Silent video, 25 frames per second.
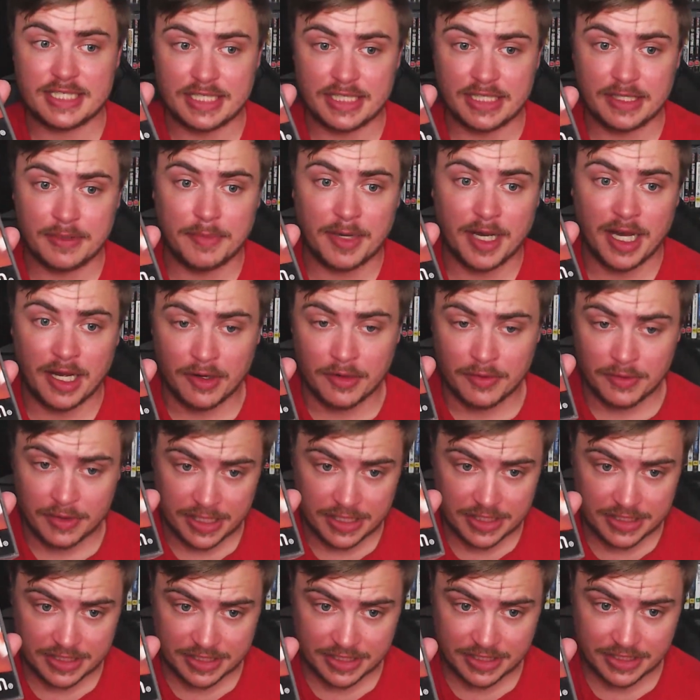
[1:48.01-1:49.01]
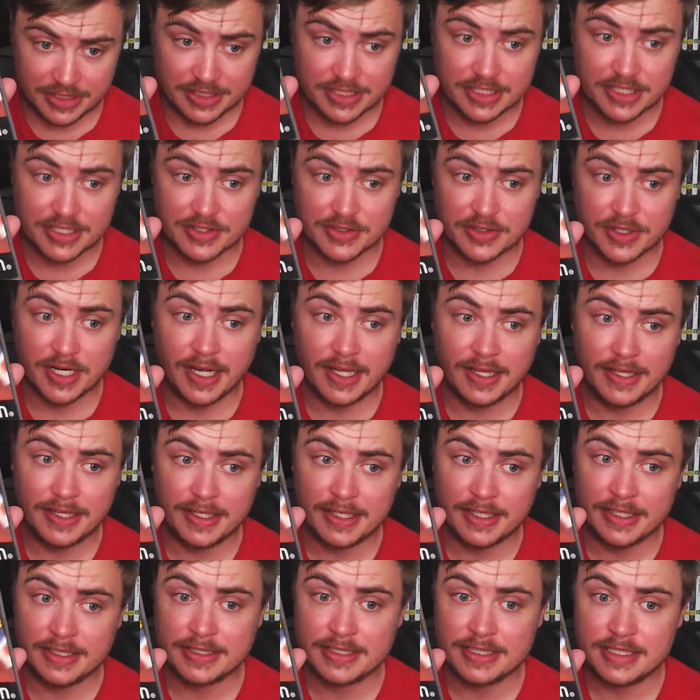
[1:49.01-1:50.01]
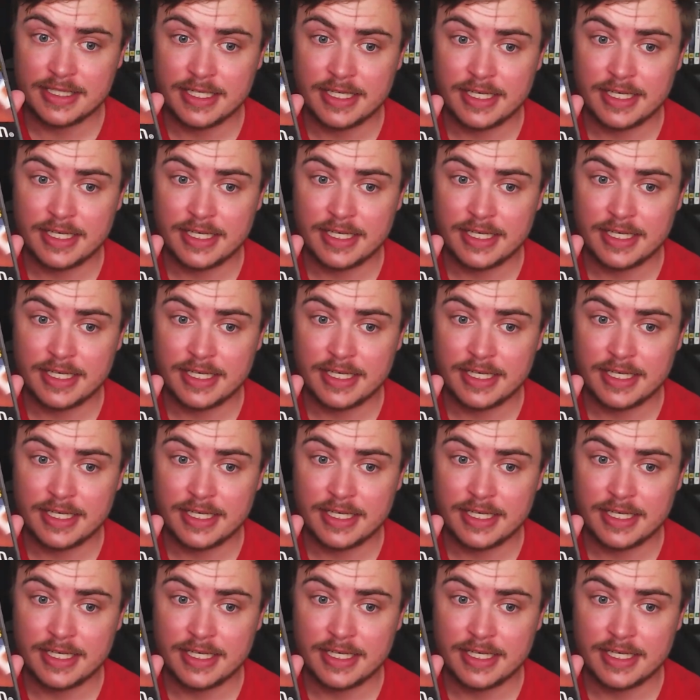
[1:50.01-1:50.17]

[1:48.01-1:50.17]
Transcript: in the PAL region in Australia.